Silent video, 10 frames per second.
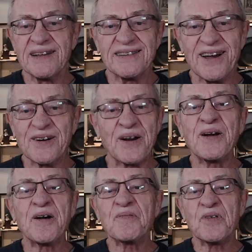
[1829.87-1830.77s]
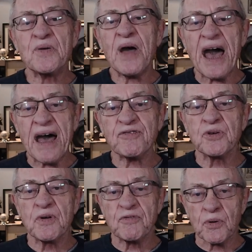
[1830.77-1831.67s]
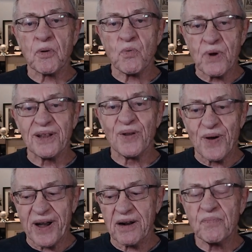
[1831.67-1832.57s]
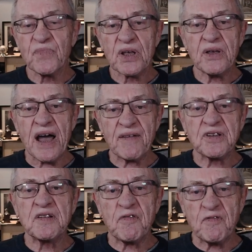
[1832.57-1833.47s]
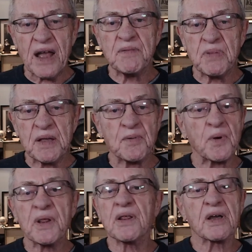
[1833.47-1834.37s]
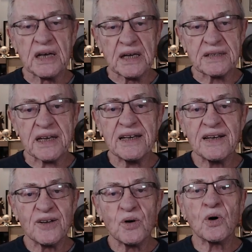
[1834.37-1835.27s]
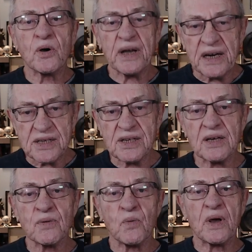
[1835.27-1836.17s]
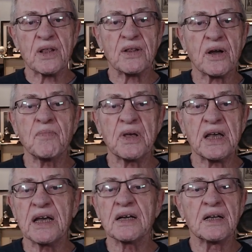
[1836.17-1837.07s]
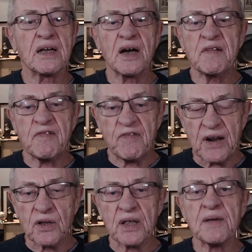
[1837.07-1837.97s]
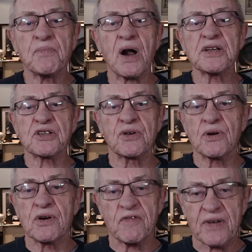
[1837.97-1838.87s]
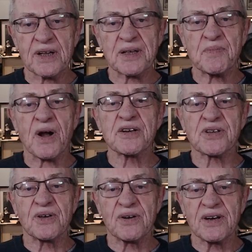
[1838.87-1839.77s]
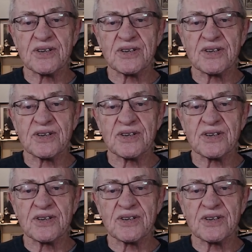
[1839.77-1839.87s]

No. You have to, if you're a real lawyer, you have to defend people, whether they're guilty or innocent, whether they're being unfairly prosecuted or fairly prosecuted.